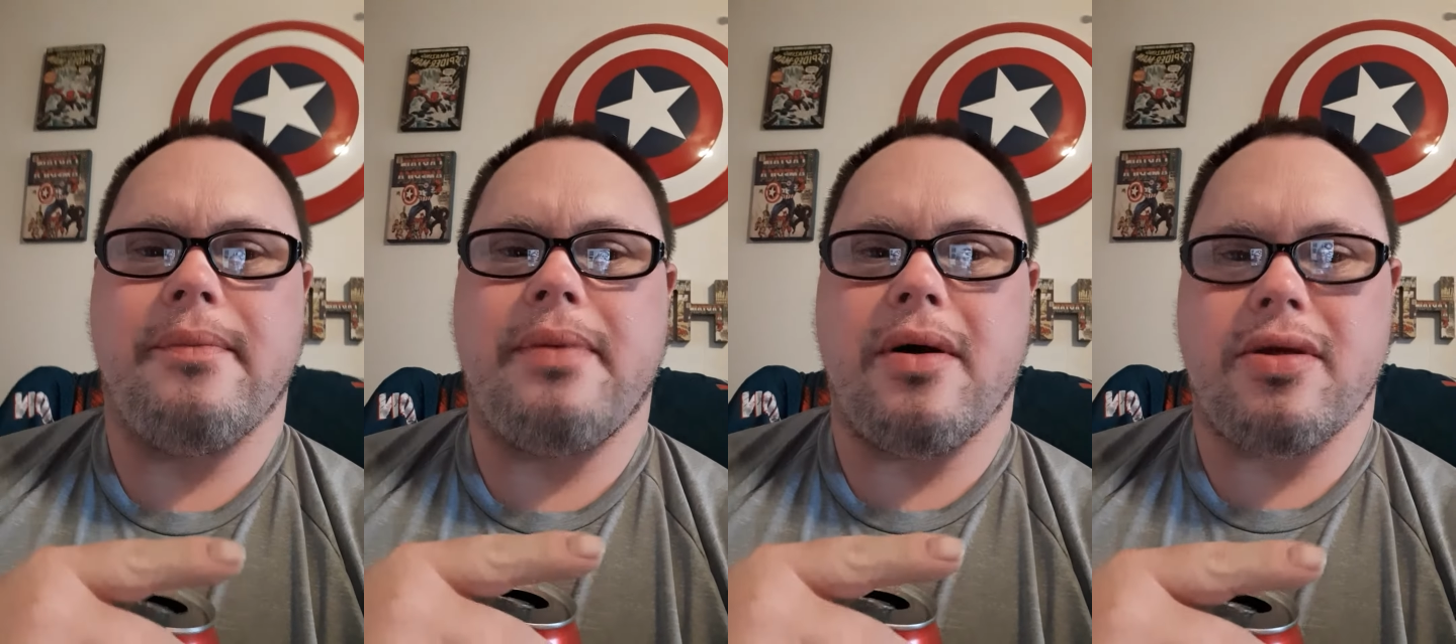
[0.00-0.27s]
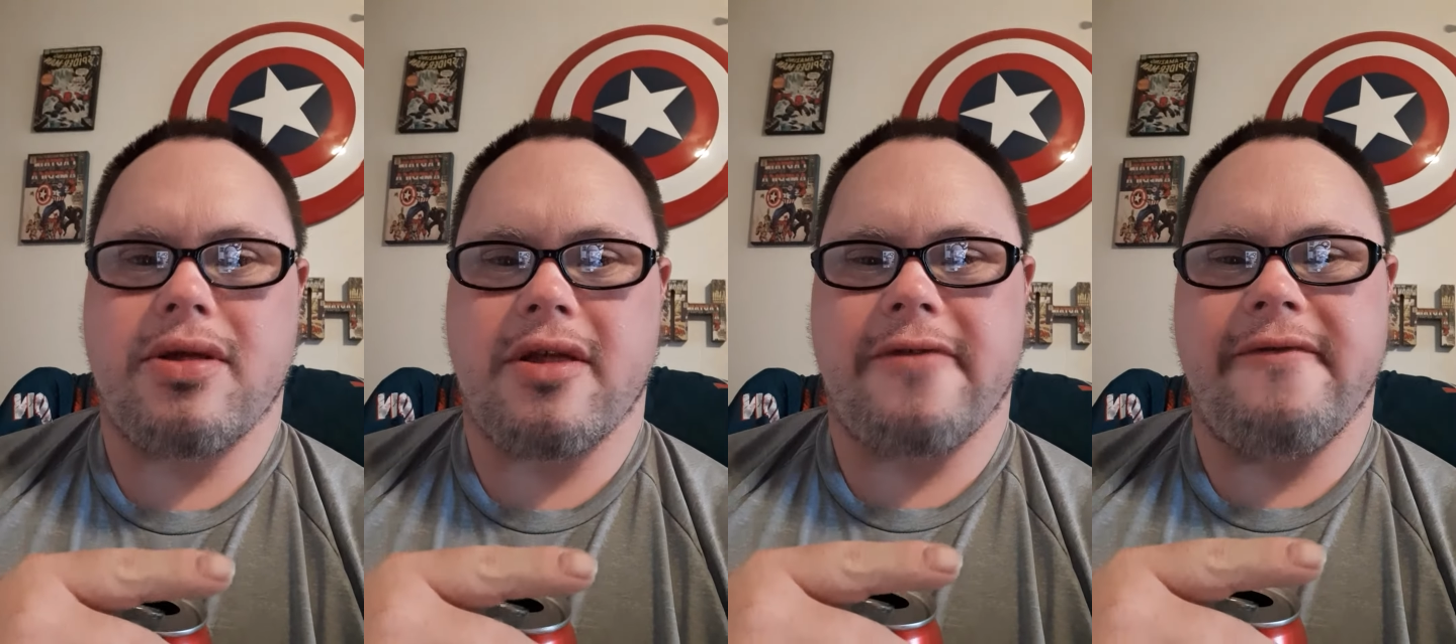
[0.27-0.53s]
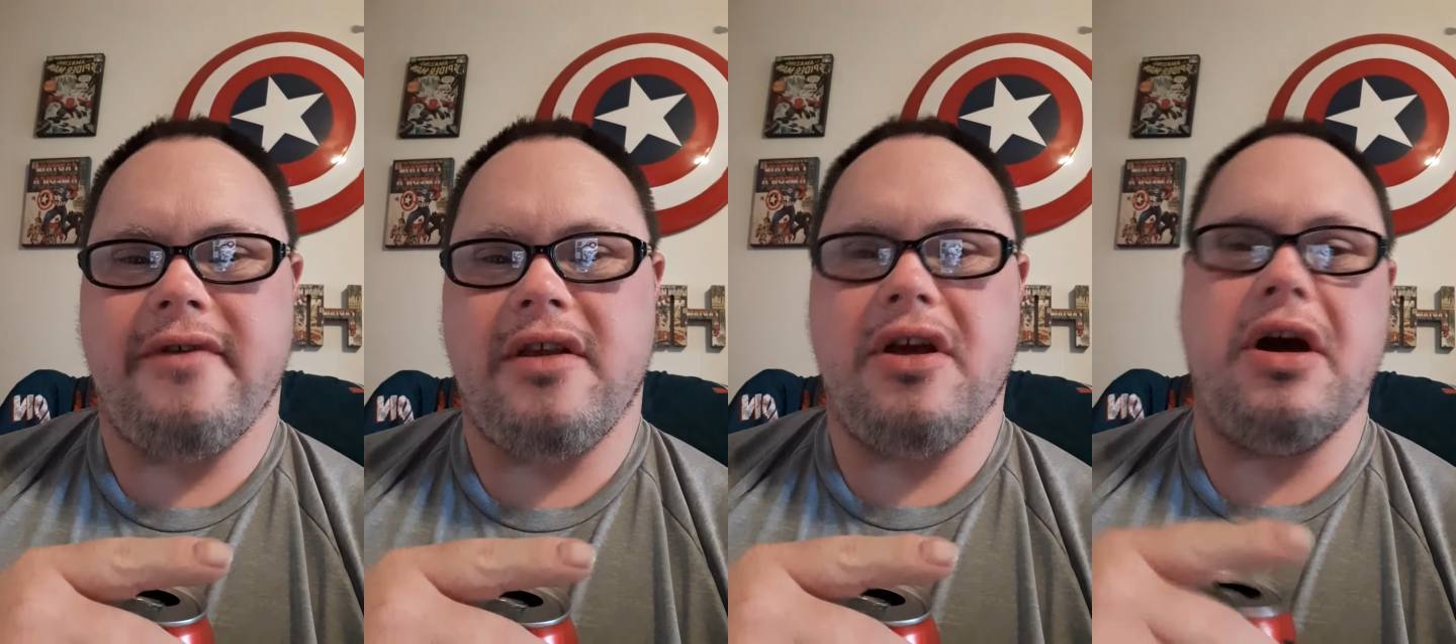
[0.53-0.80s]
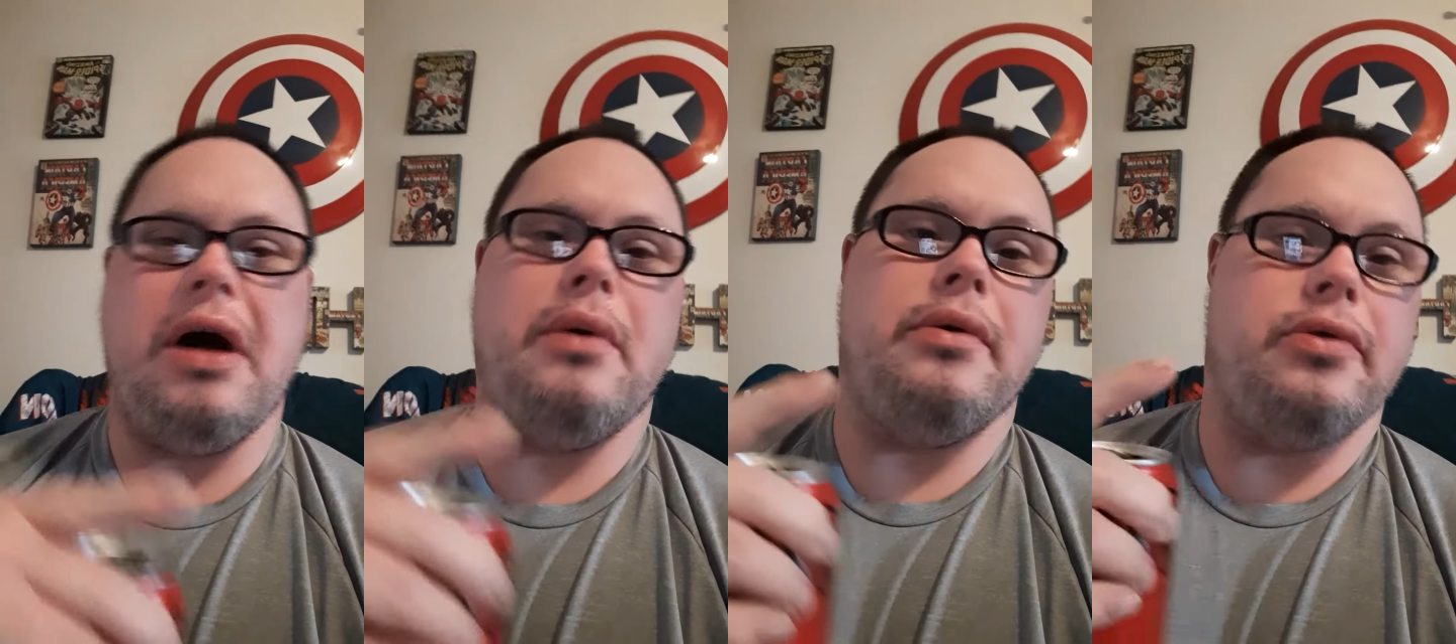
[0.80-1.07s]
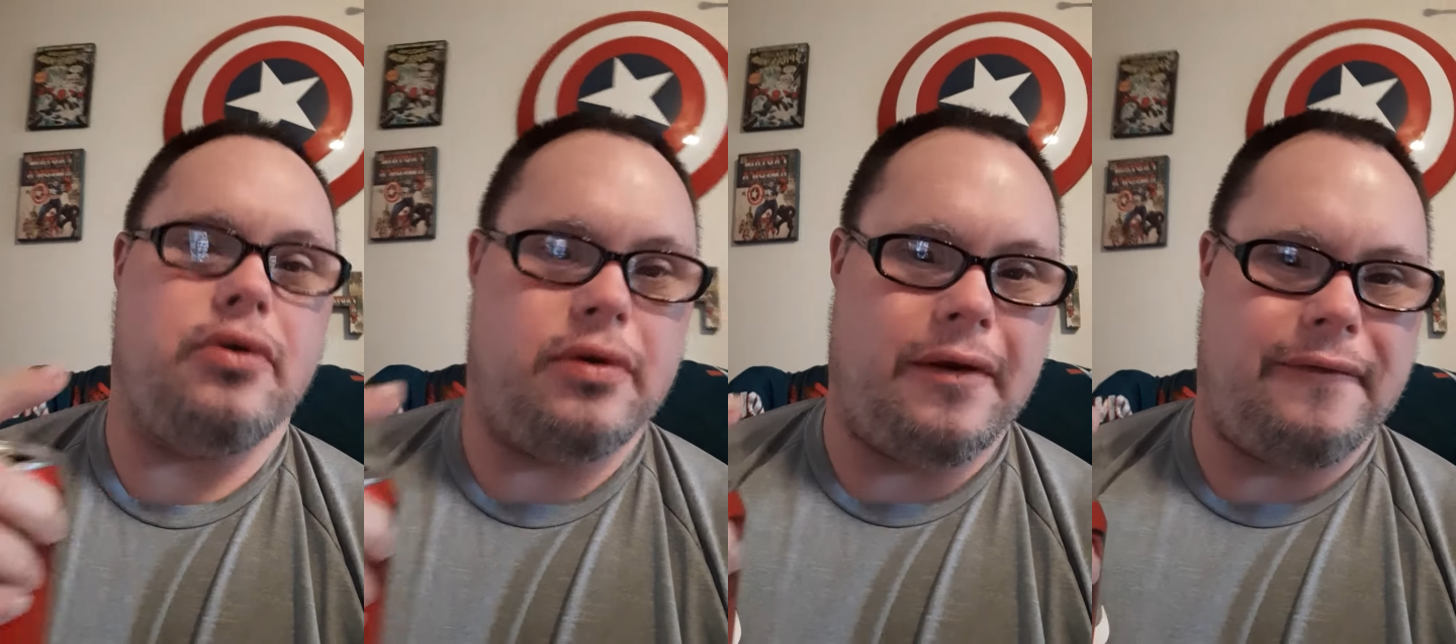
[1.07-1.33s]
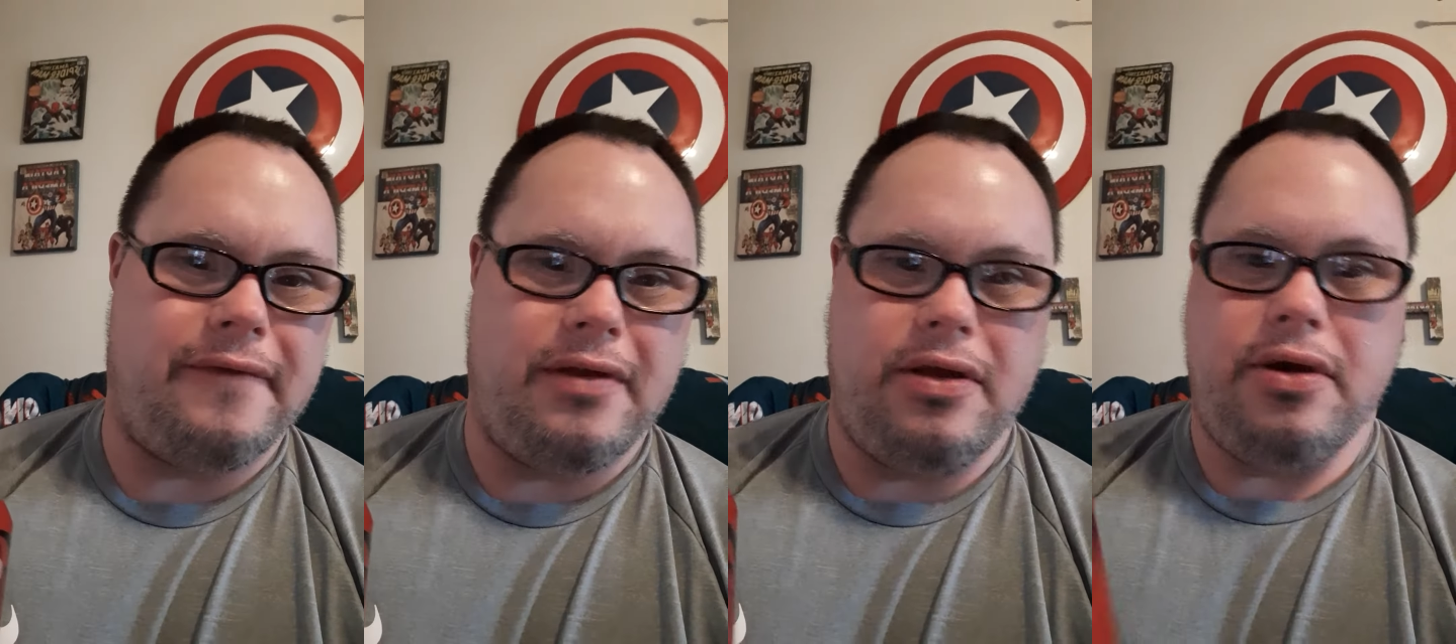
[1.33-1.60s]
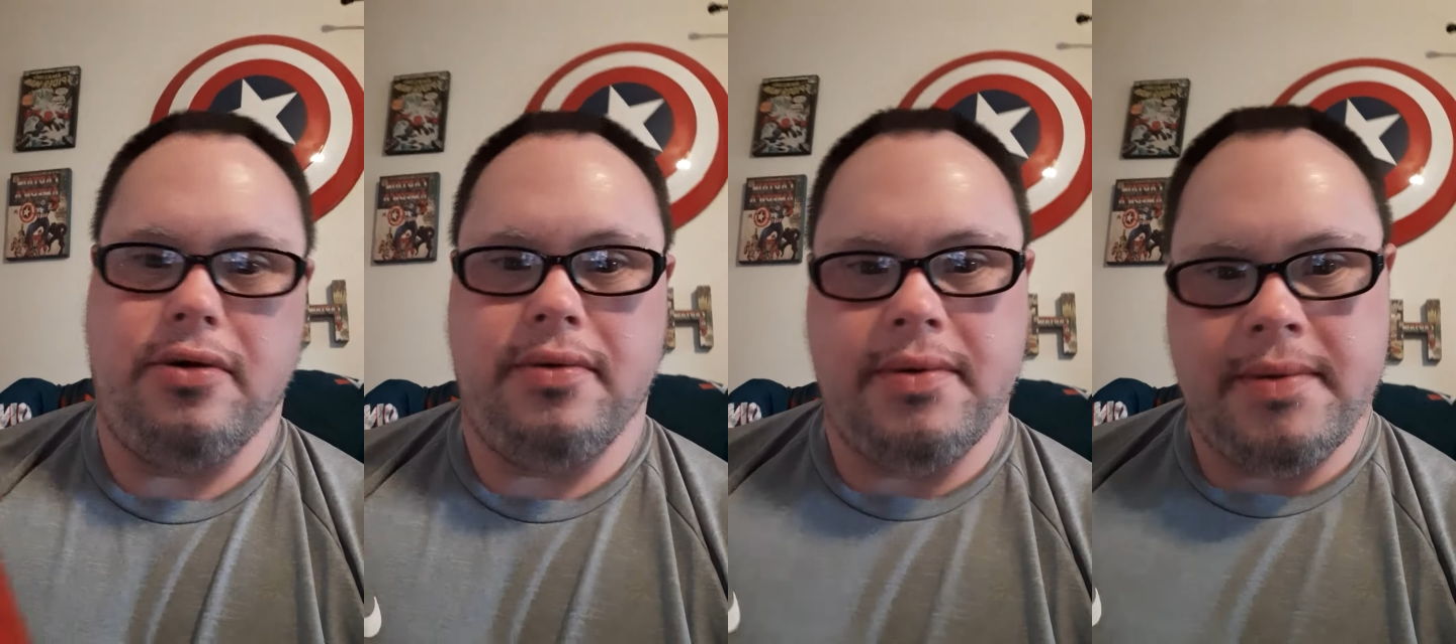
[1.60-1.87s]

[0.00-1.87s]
post this video, I will do that video.